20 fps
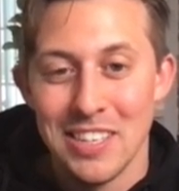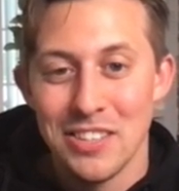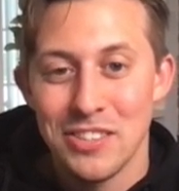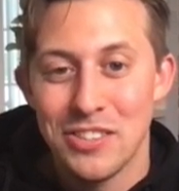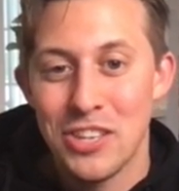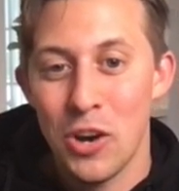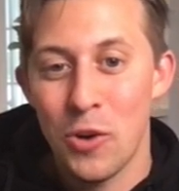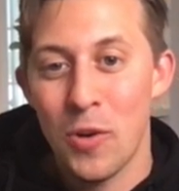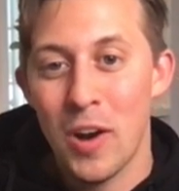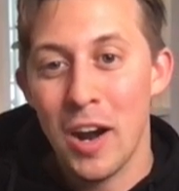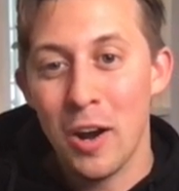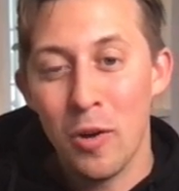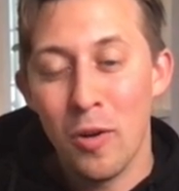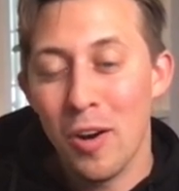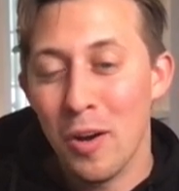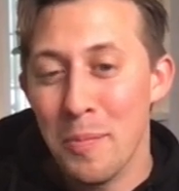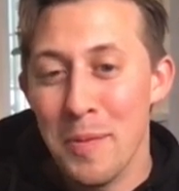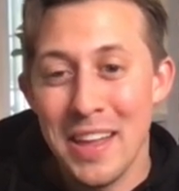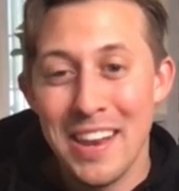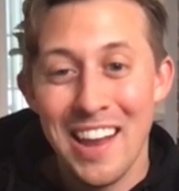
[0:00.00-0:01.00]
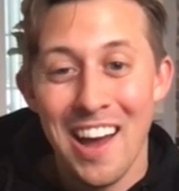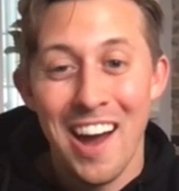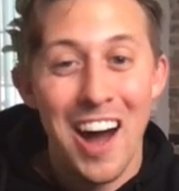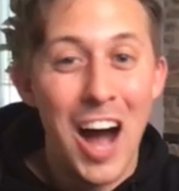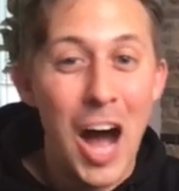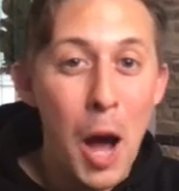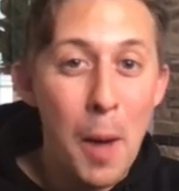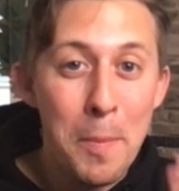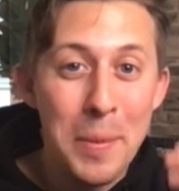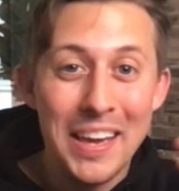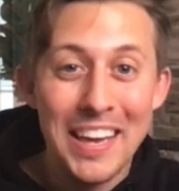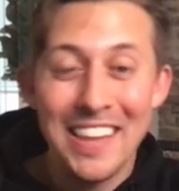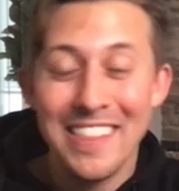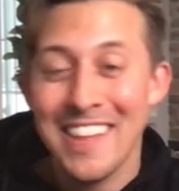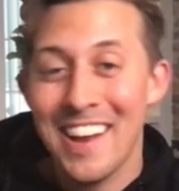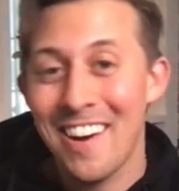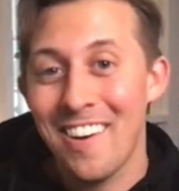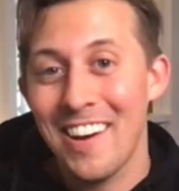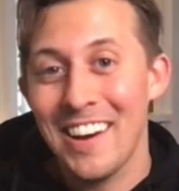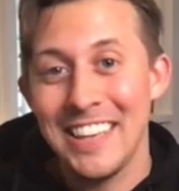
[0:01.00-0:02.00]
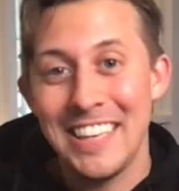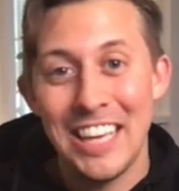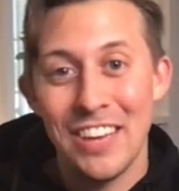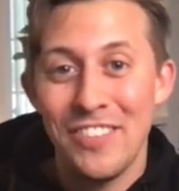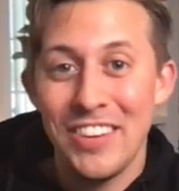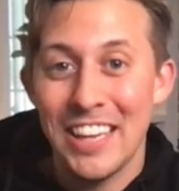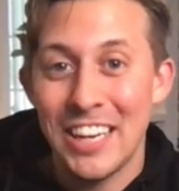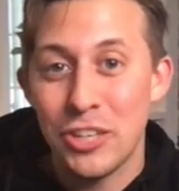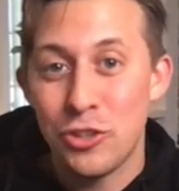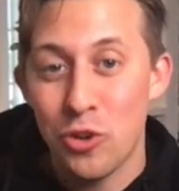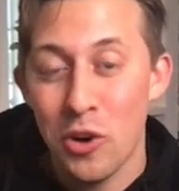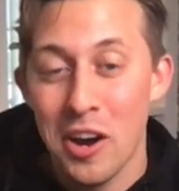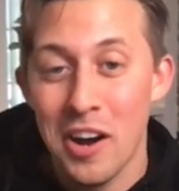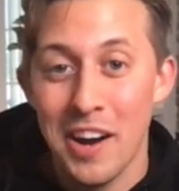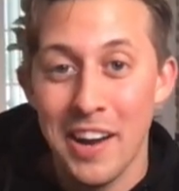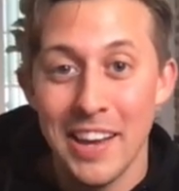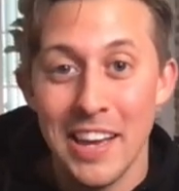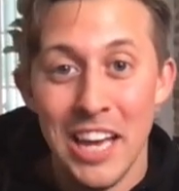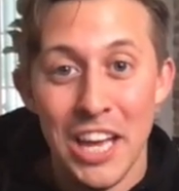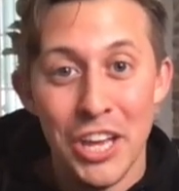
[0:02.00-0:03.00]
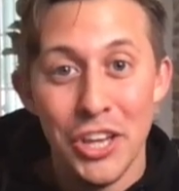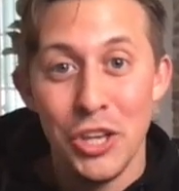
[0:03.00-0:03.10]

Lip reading: So I recommend hopping in there and giving it a try.